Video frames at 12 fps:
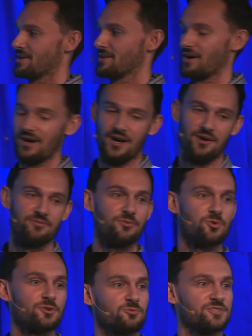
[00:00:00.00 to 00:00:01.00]
the
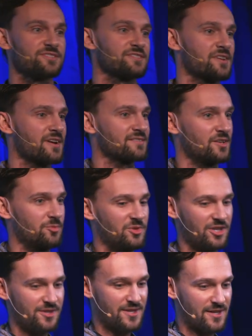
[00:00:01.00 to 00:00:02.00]
4, which is the next
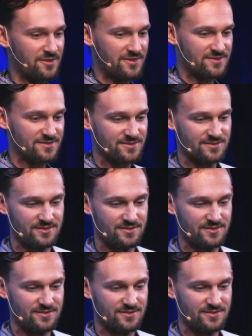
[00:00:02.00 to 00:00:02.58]
element in that list.